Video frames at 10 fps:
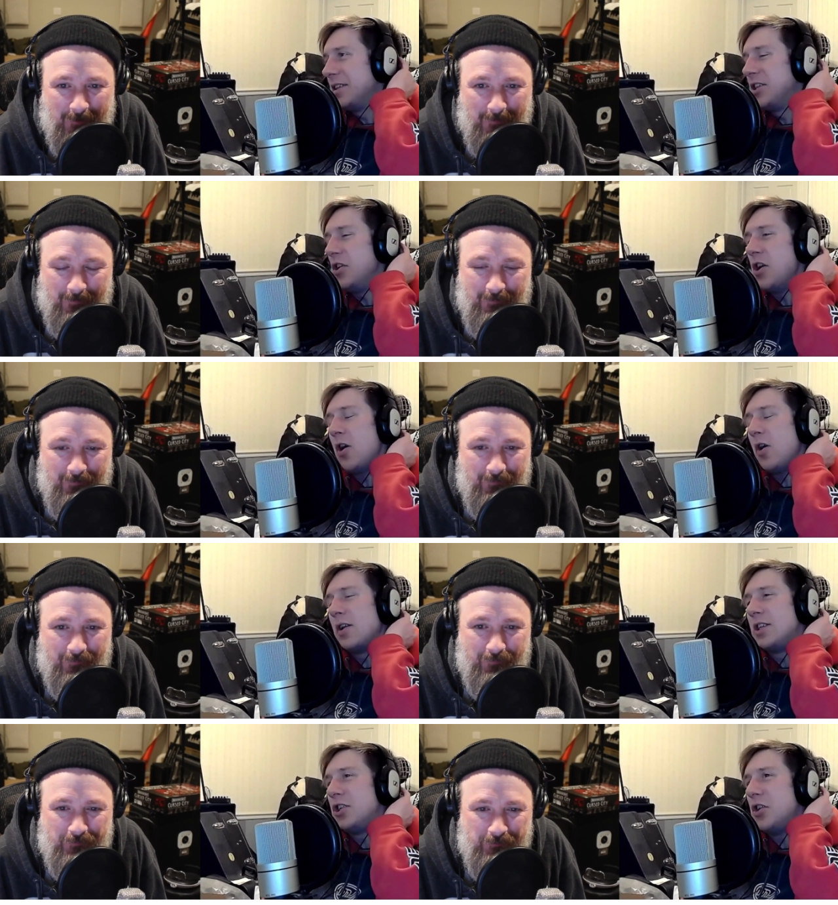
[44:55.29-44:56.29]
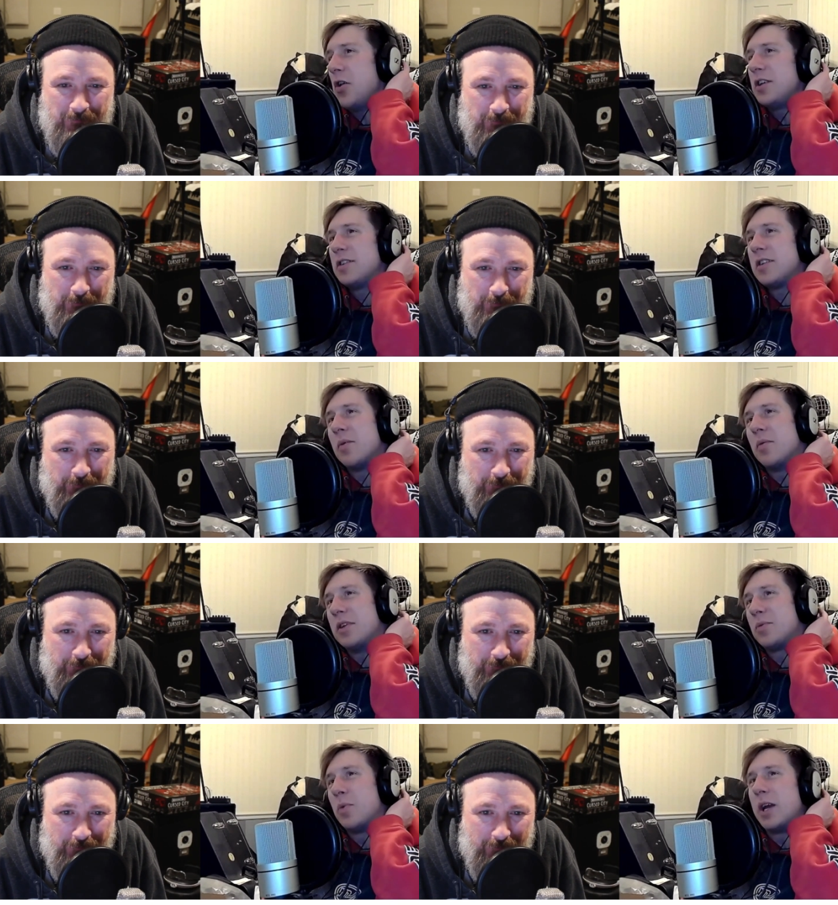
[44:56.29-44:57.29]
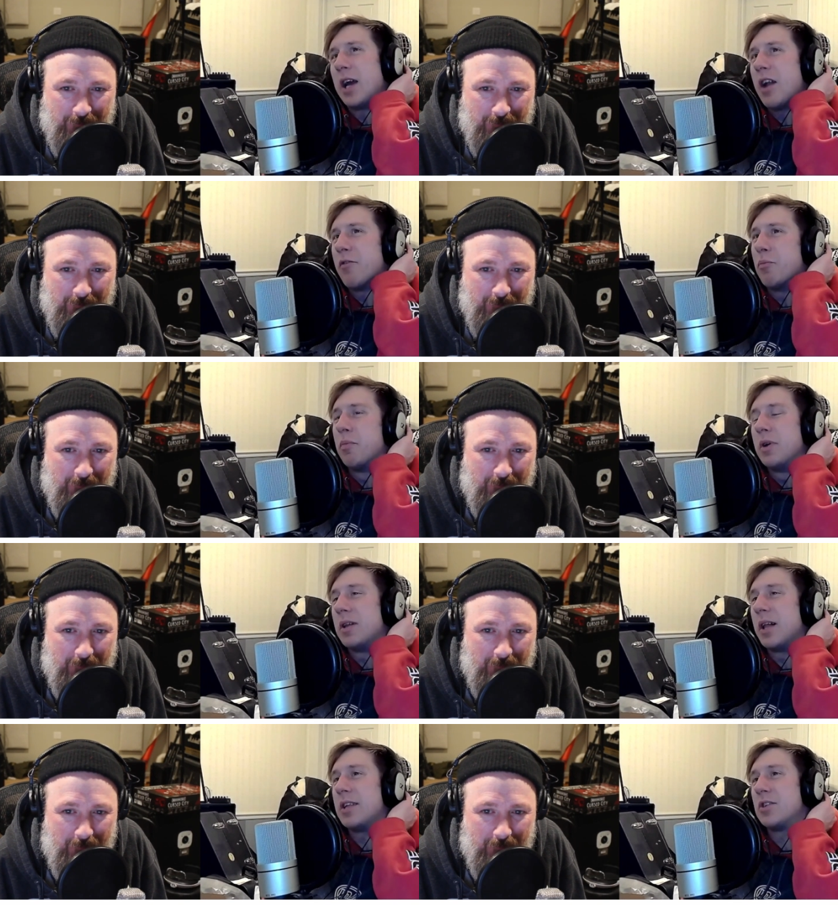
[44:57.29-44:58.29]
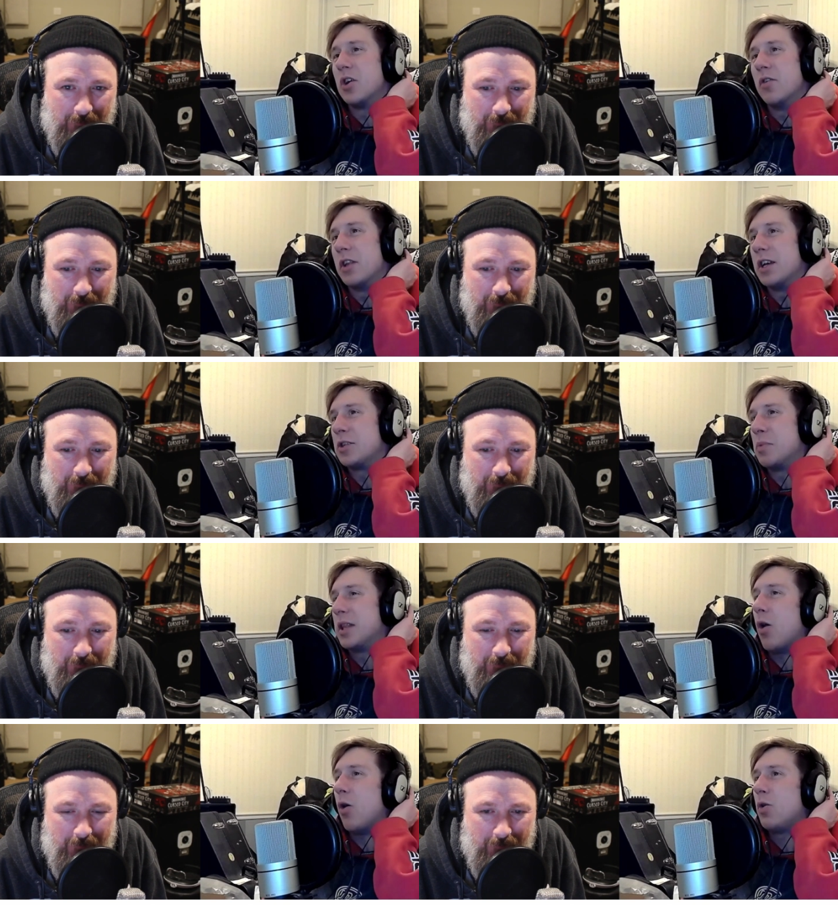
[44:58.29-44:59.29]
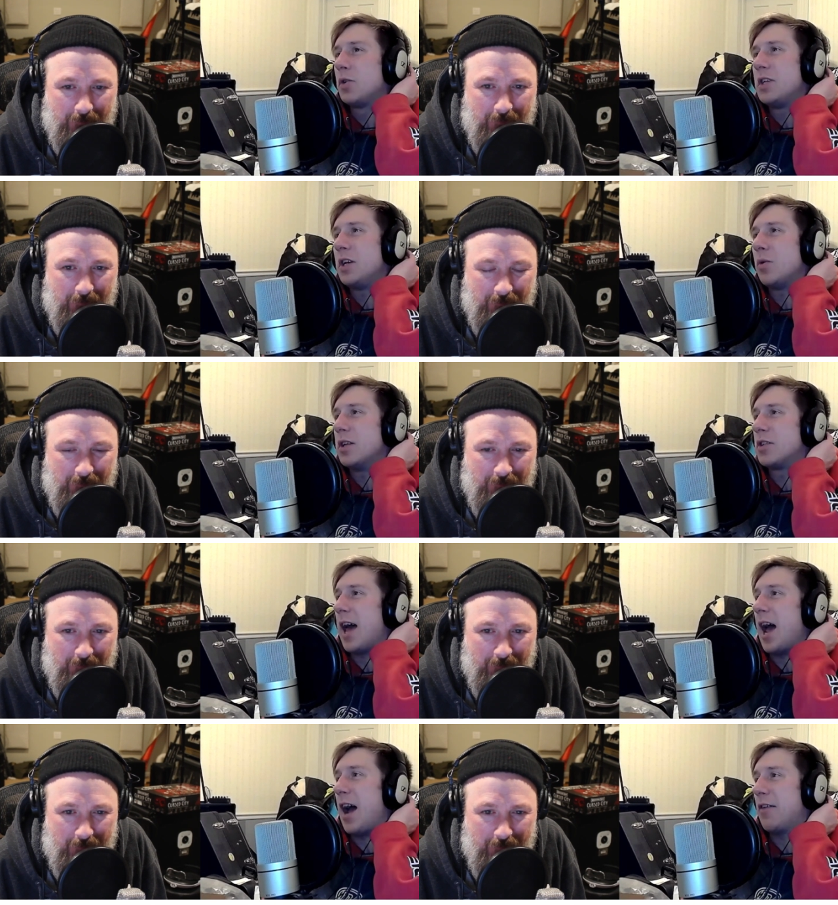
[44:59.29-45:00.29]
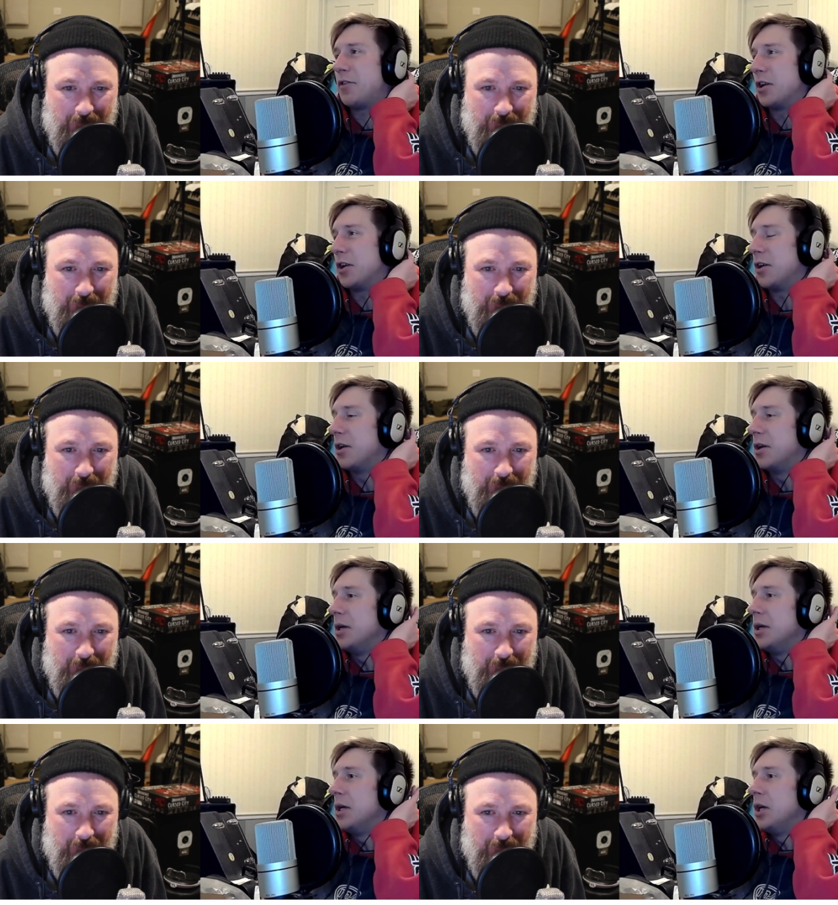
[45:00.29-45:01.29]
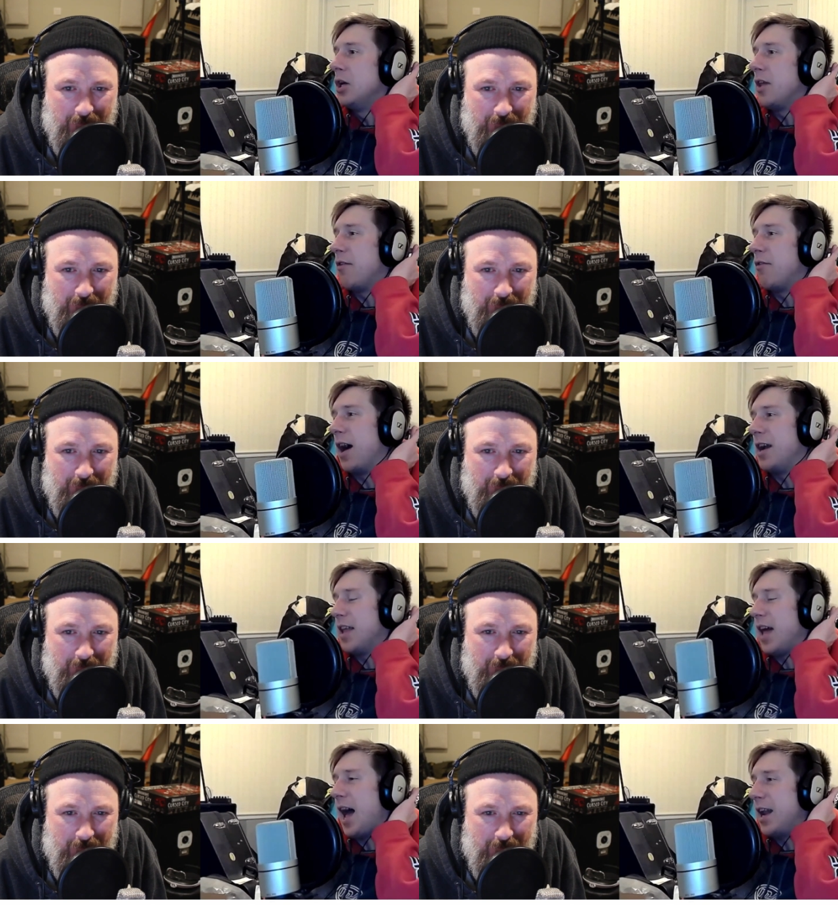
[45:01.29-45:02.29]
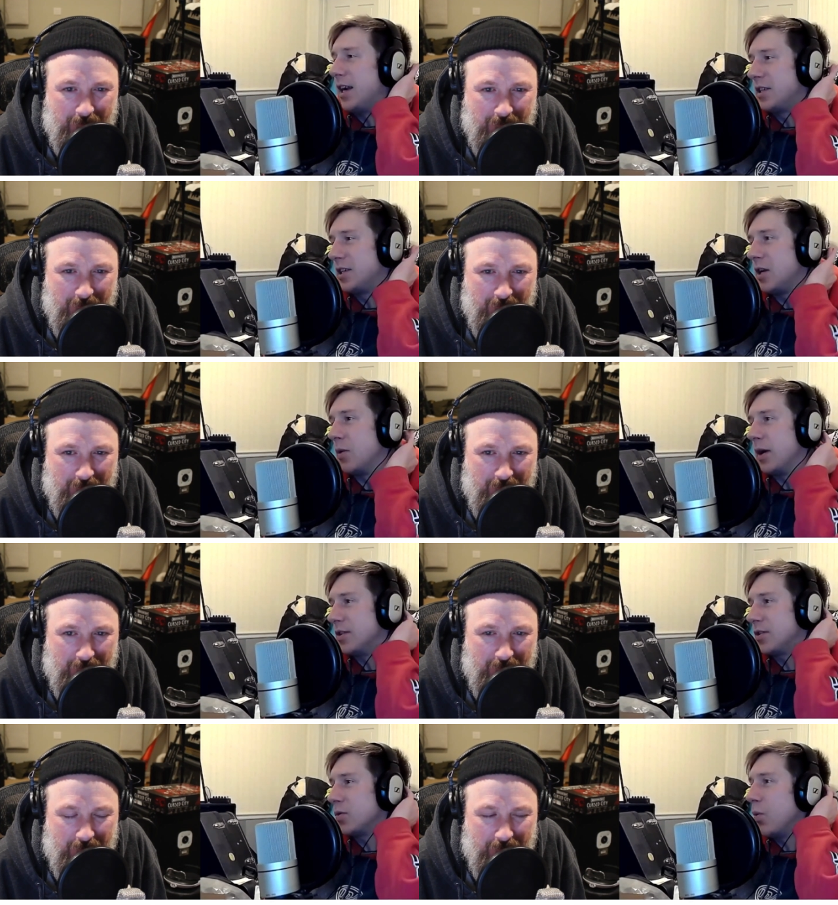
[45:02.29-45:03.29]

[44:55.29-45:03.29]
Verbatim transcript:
Speaker 1: Did you notice this? We kind of glanced over this, but that whole sequence after they find the attic sequence